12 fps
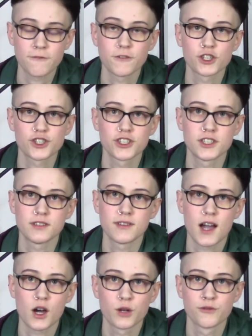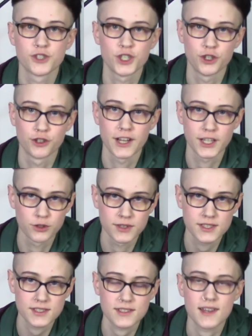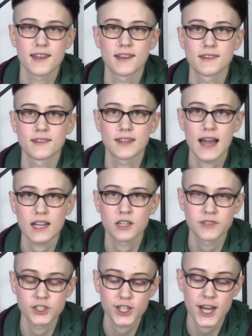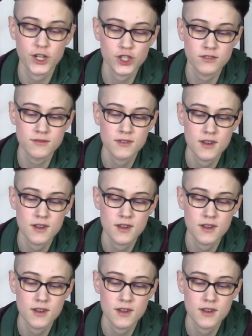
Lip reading: functioning out of sheer ignorance and lack of education,